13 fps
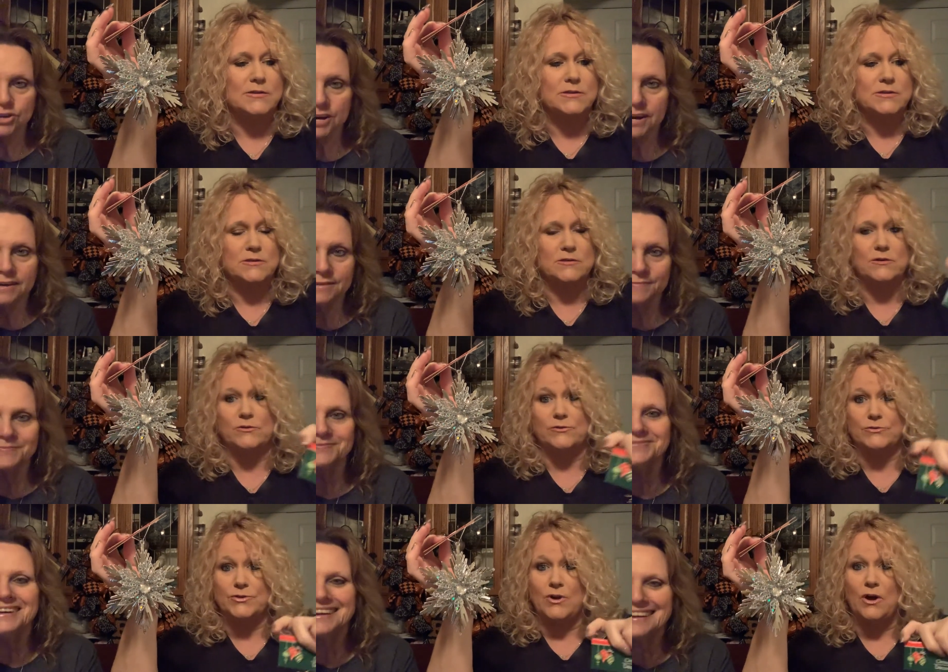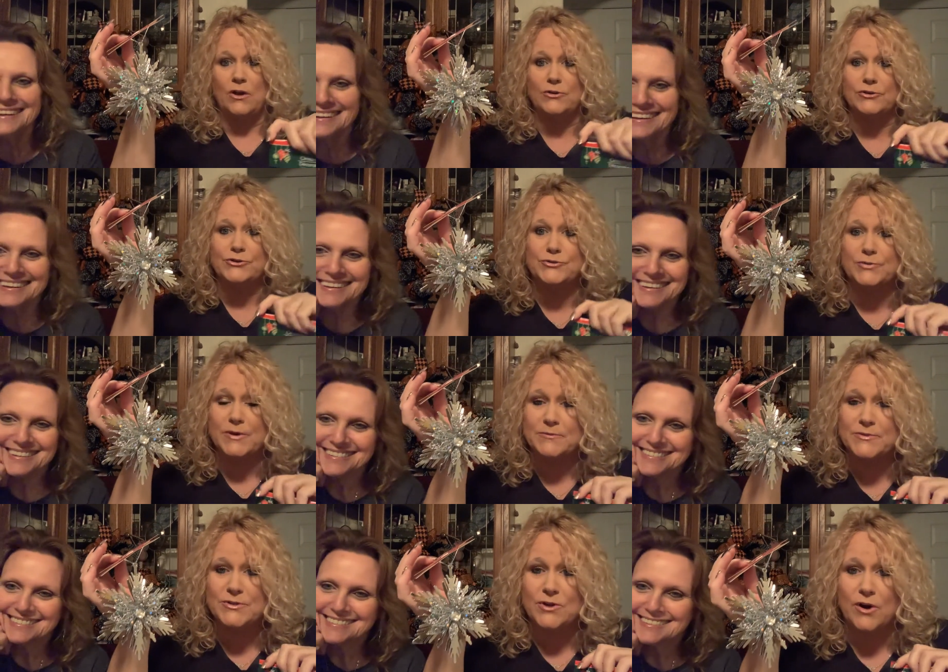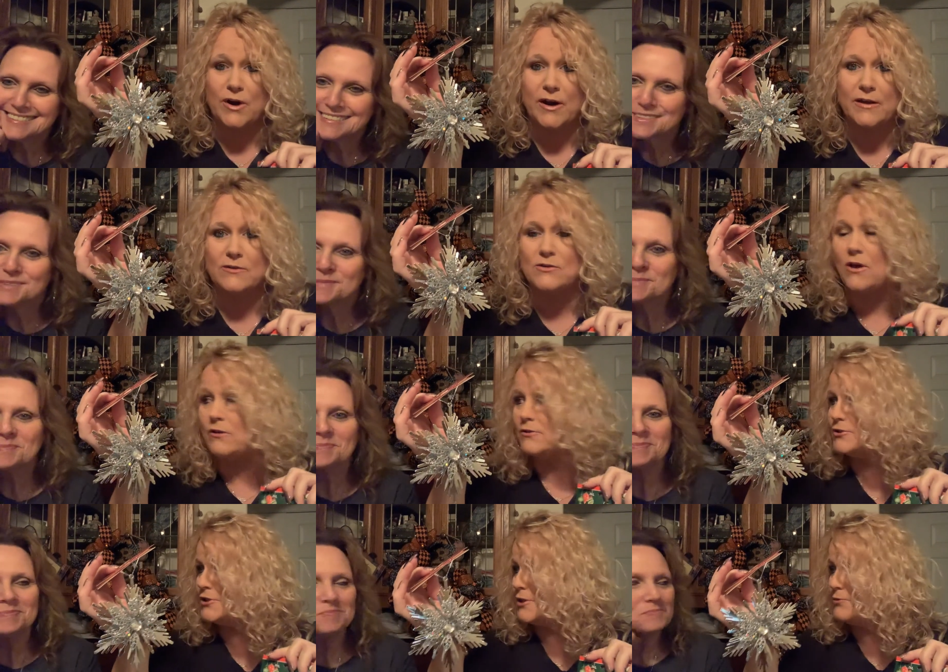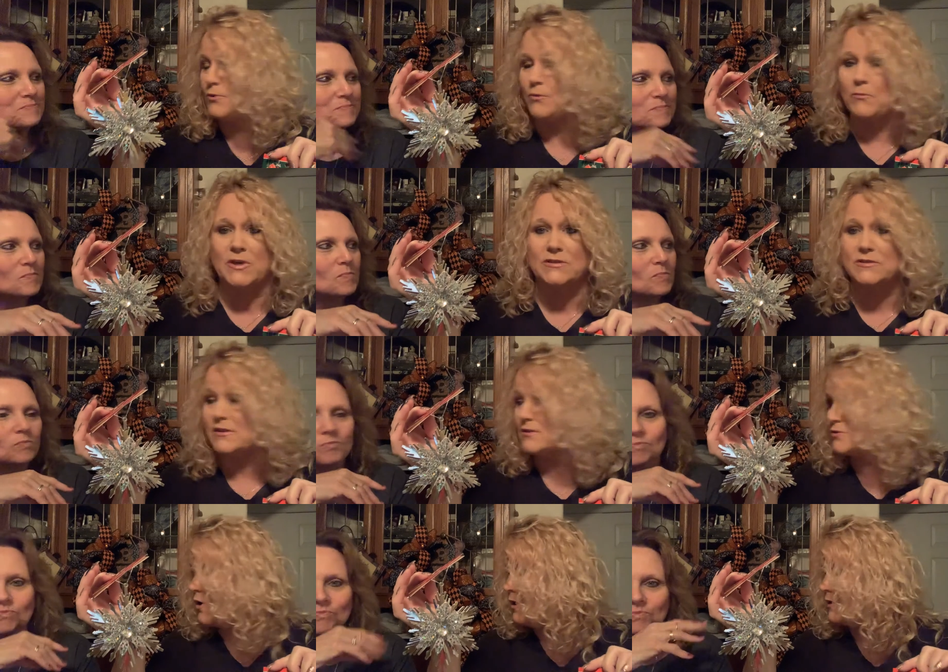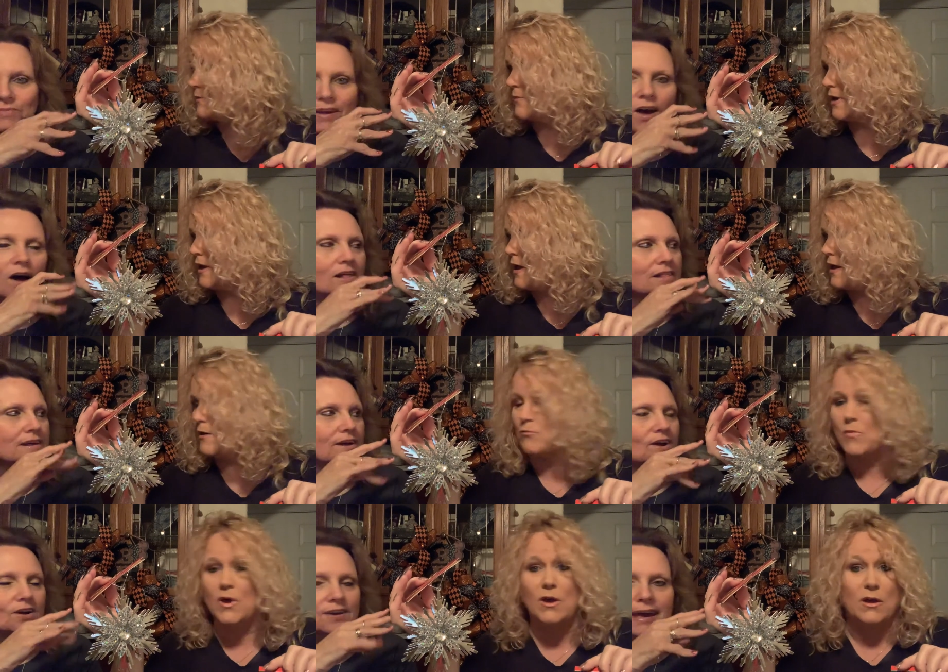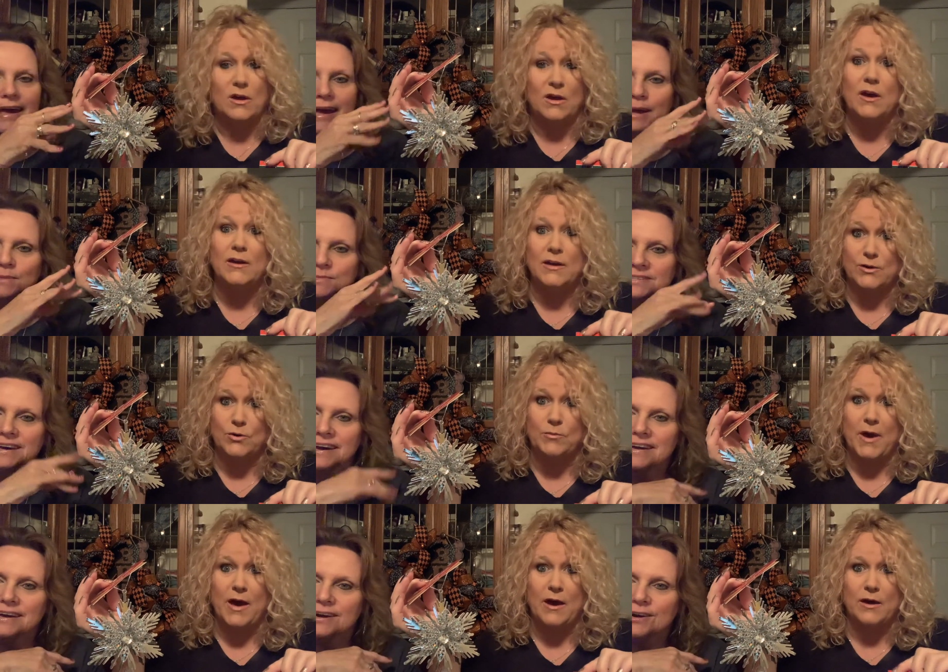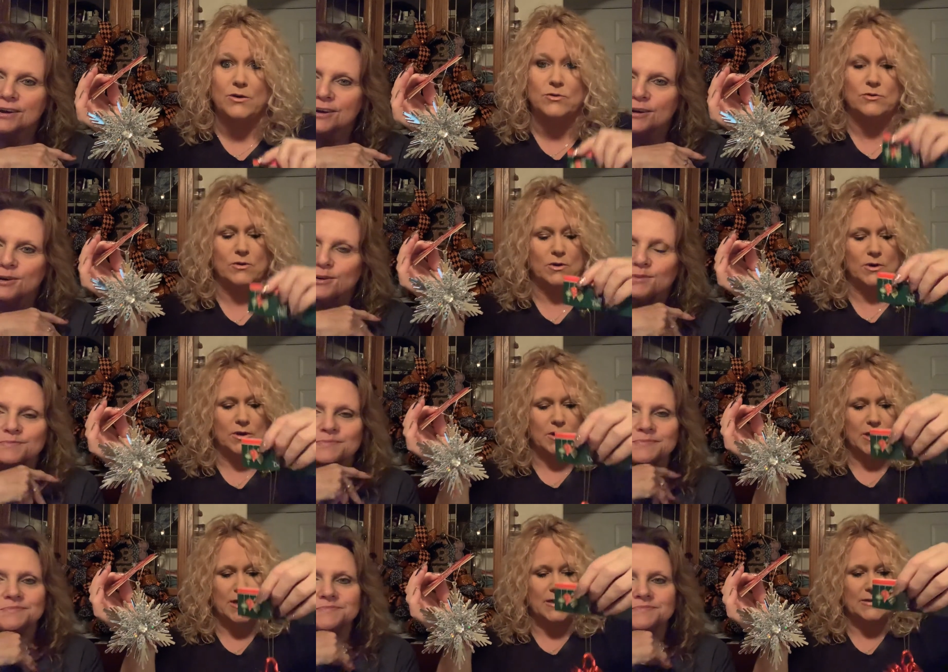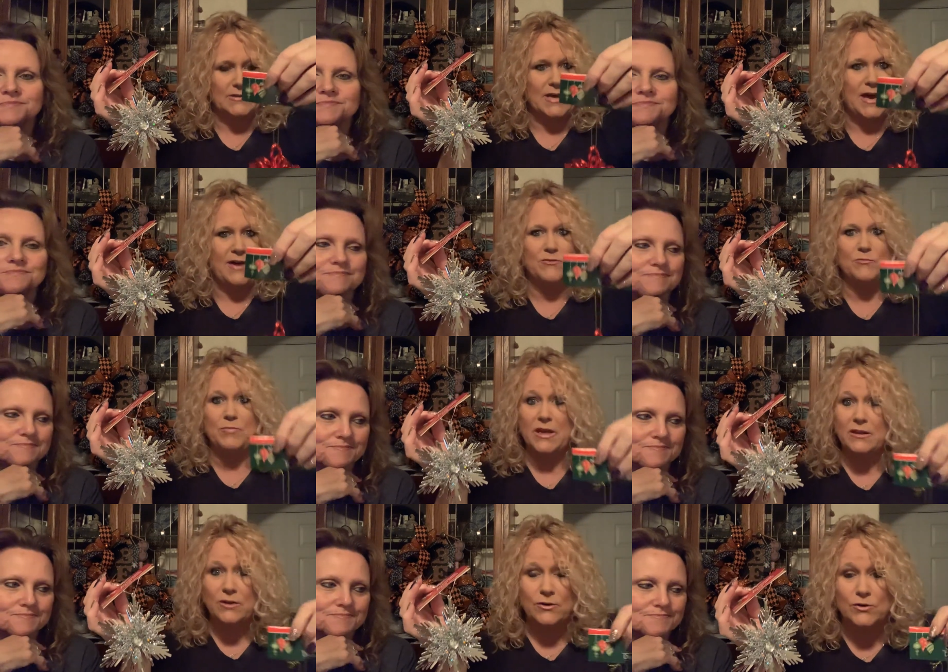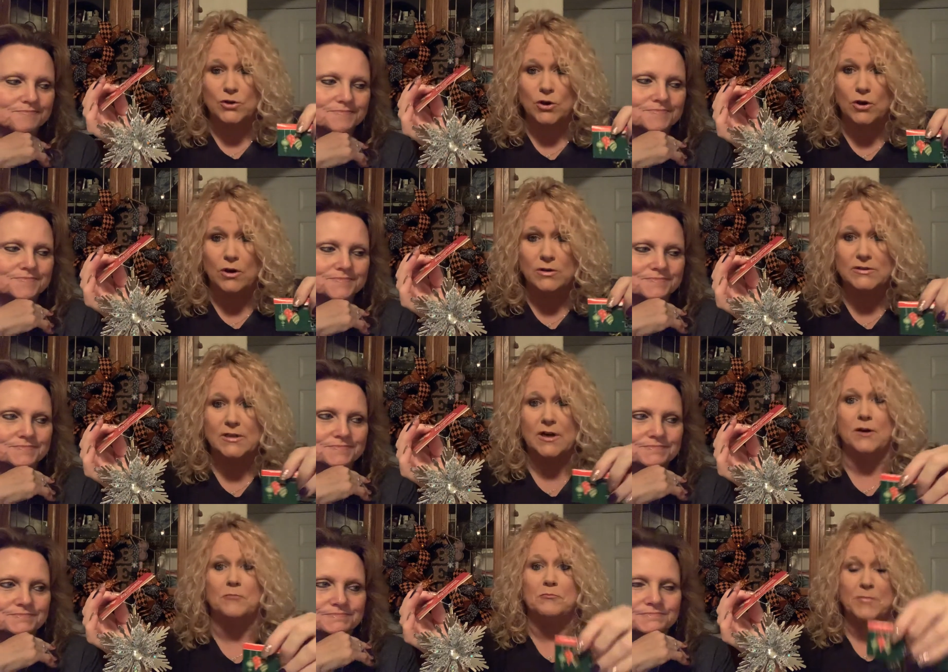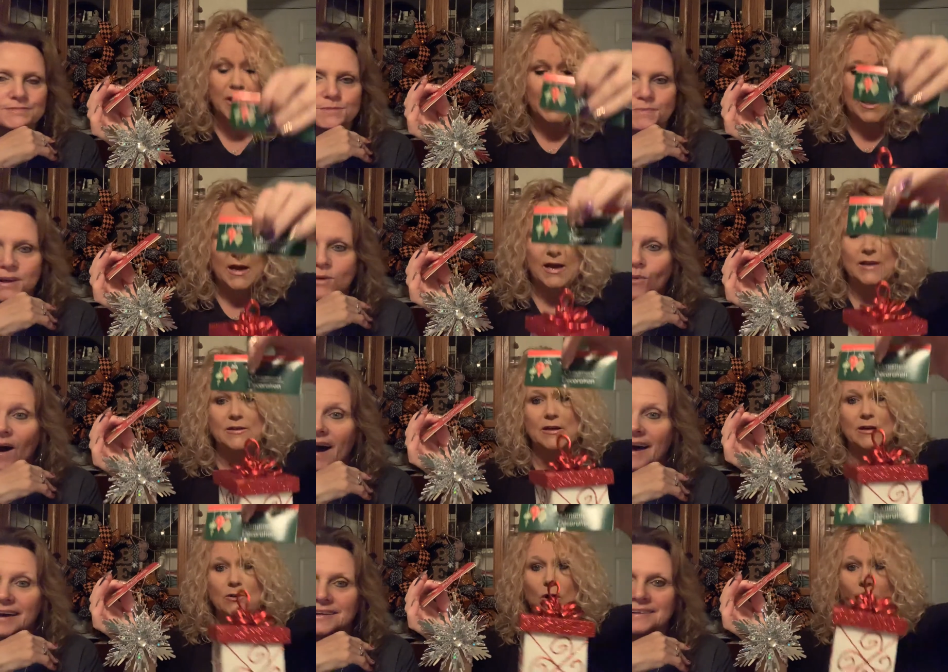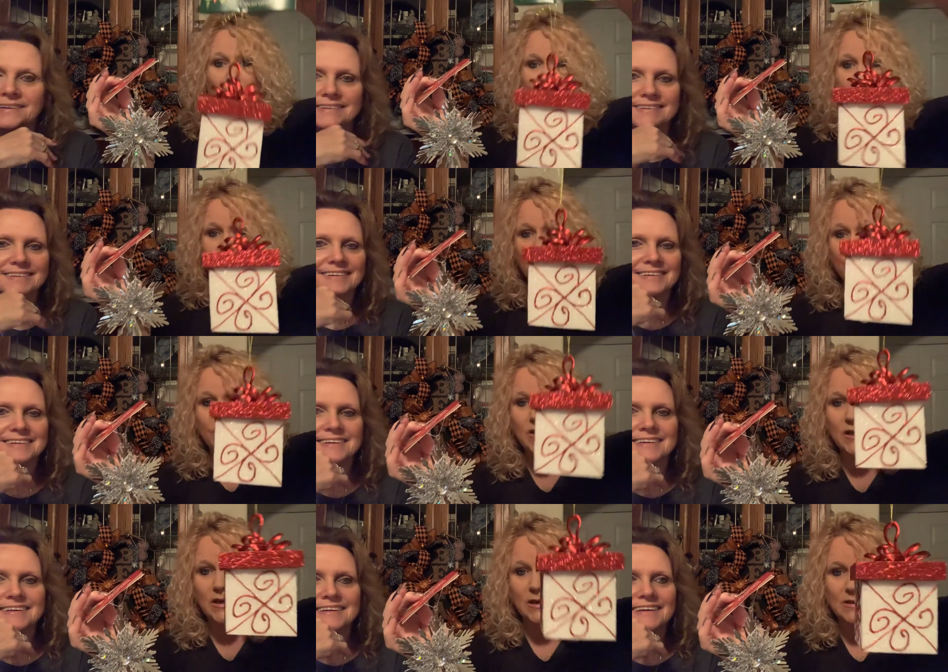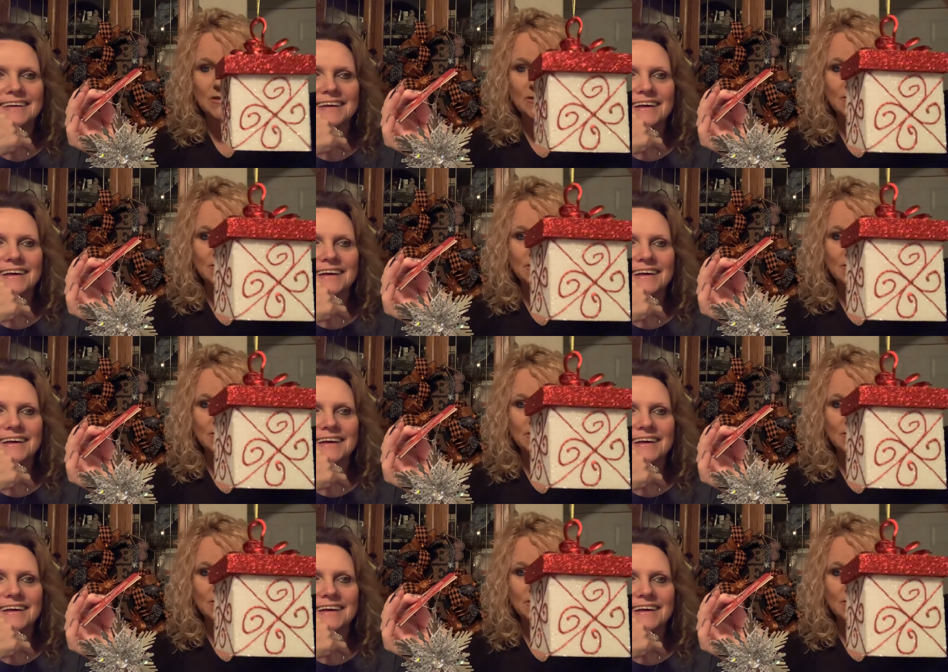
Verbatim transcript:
Speaker 1: Tree. Or uh, Dollar Tree. I'm sorry. Dollar General must, it's calling my calling name. Calling our names. I, got I hear you. Yes, I haven't been there in a long time. It's been a while. then also these.